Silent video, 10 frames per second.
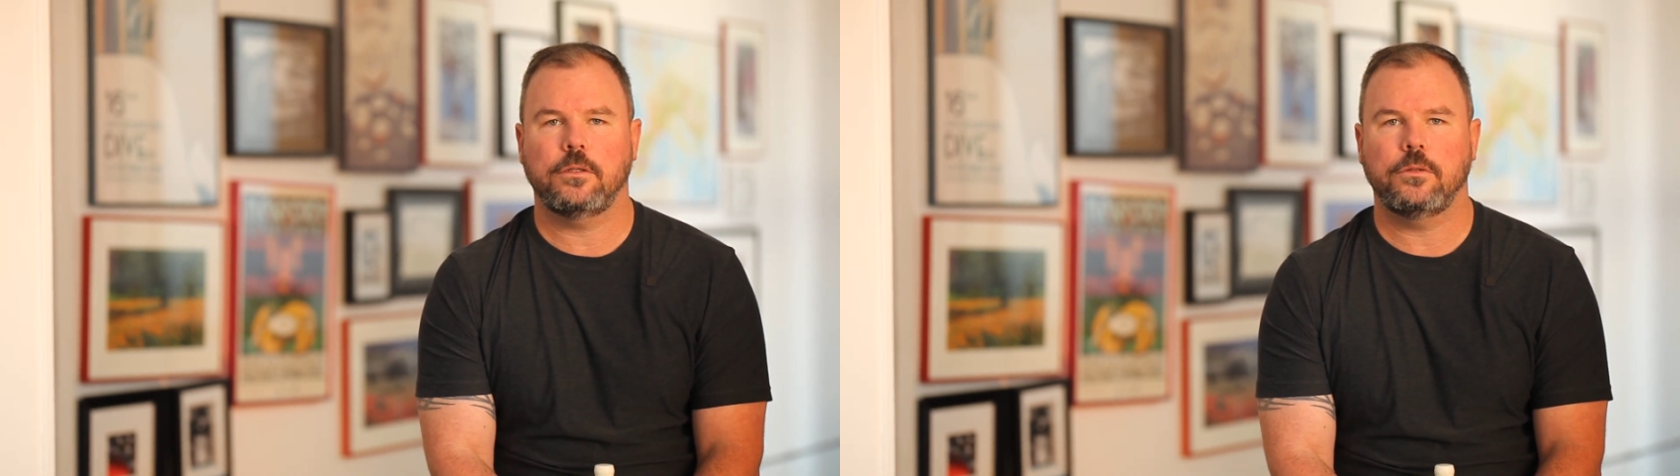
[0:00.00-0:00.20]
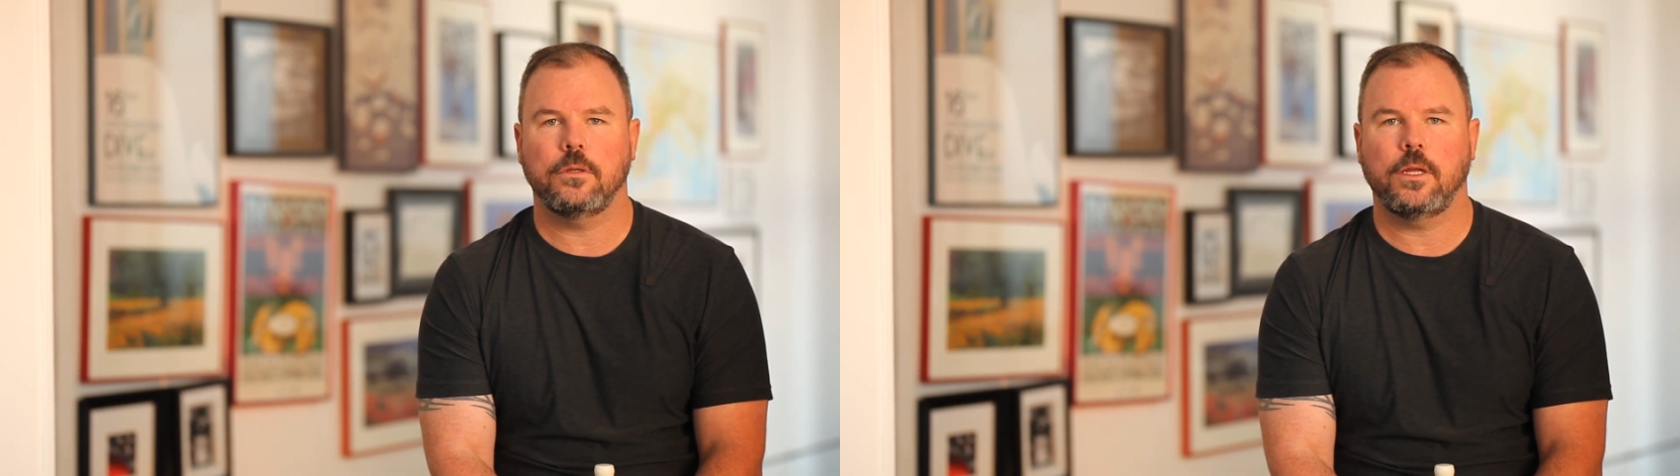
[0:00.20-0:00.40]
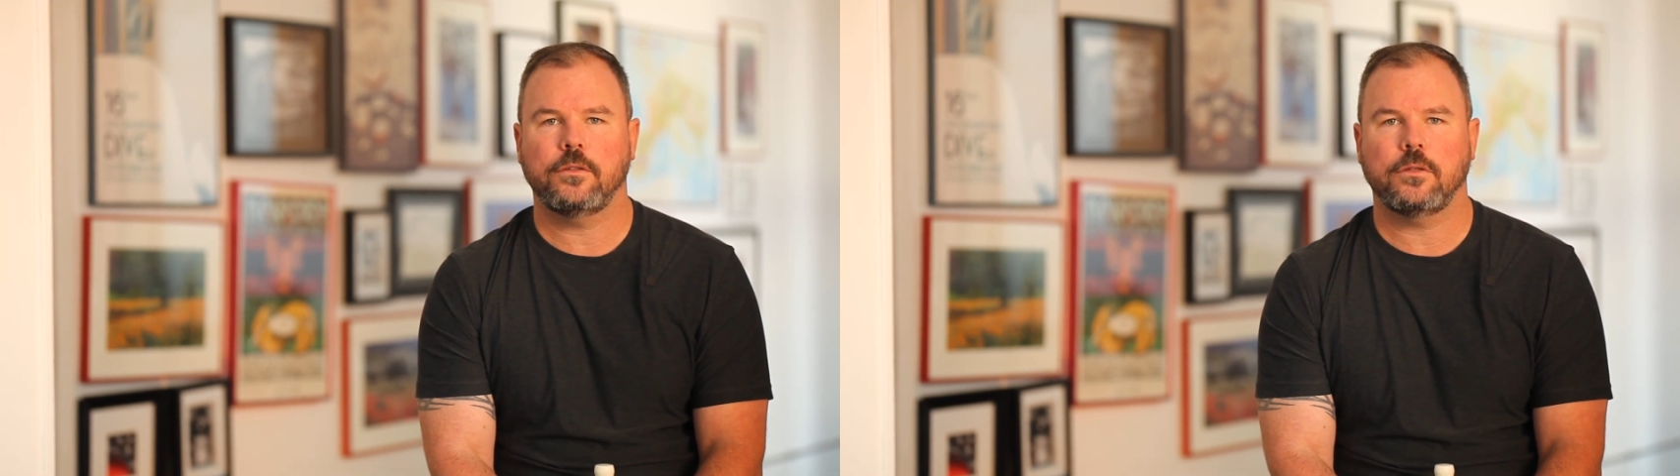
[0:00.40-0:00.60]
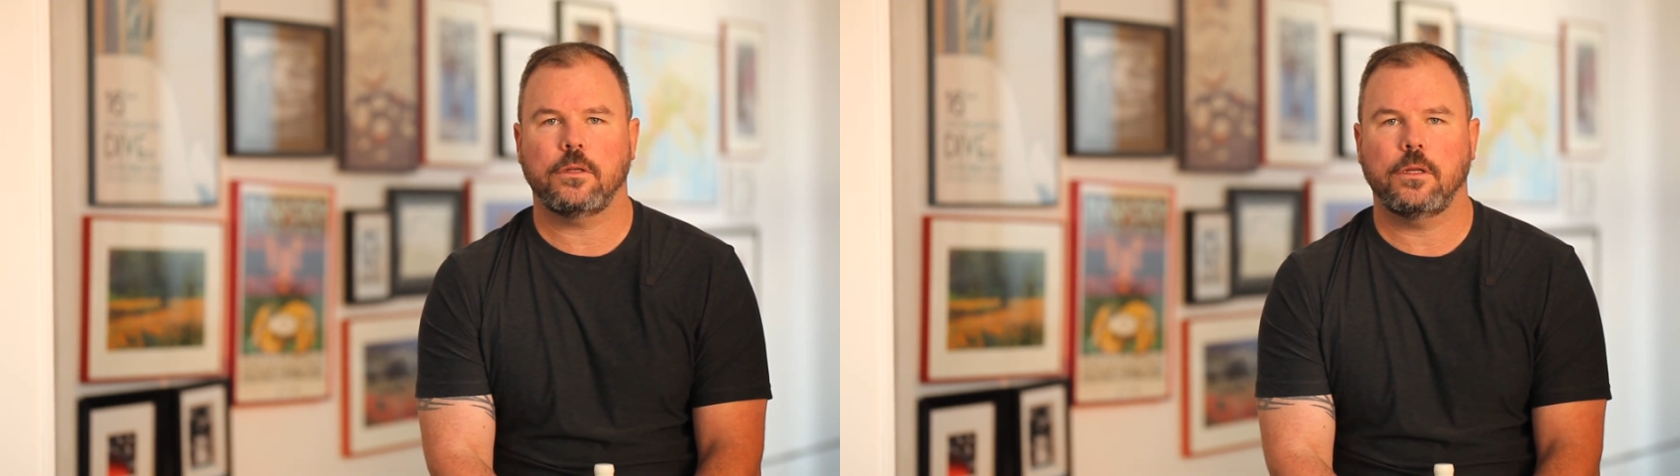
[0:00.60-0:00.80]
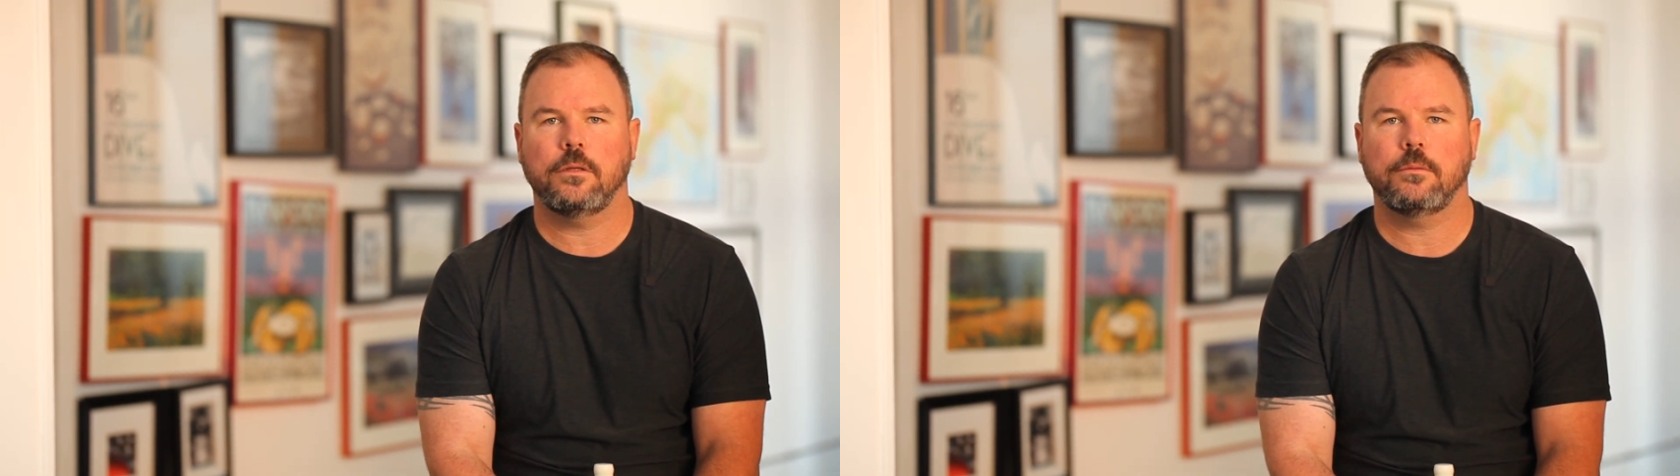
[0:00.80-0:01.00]
to utilize the
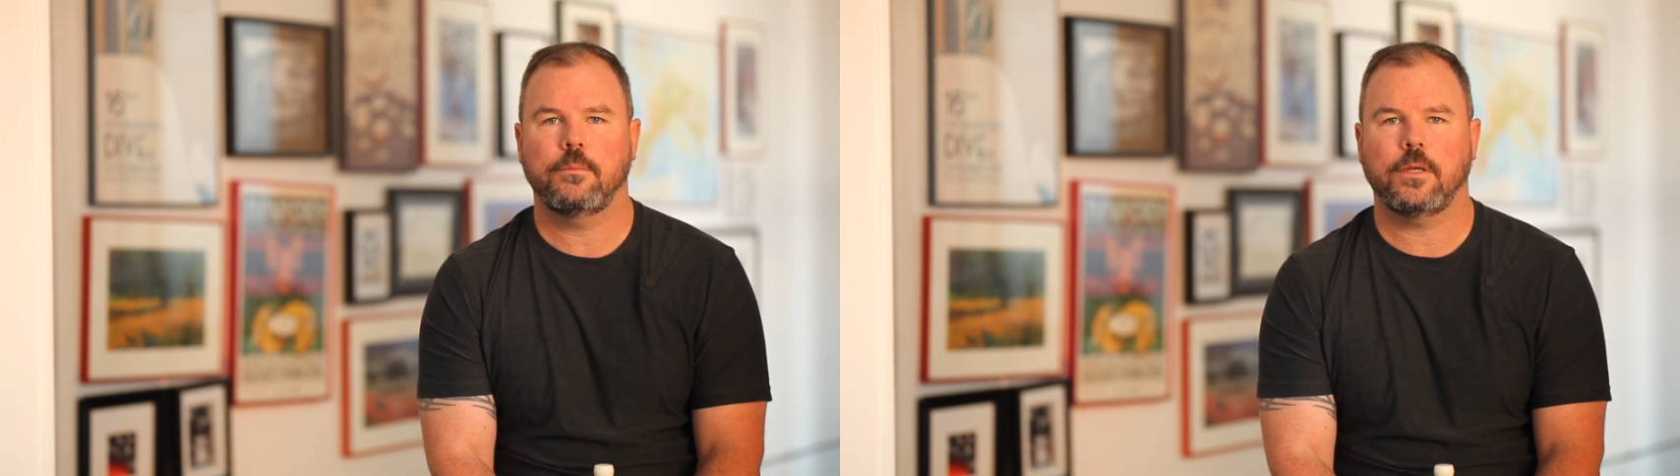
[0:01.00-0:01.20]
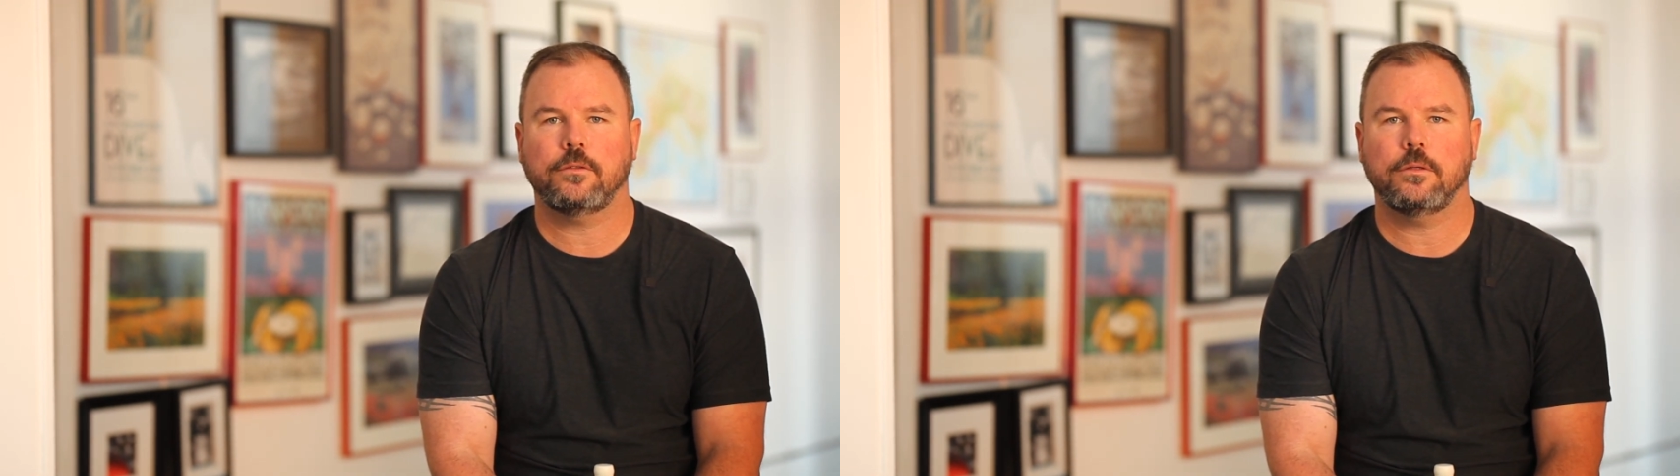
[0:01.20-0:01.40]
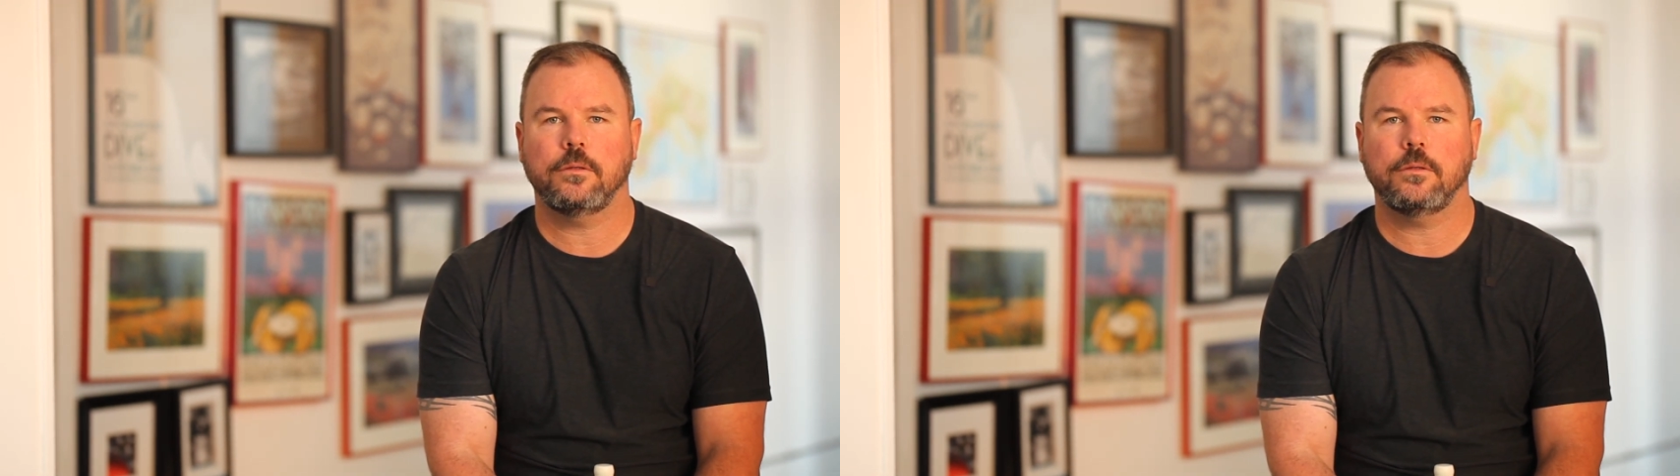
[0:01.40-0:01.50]
clay best.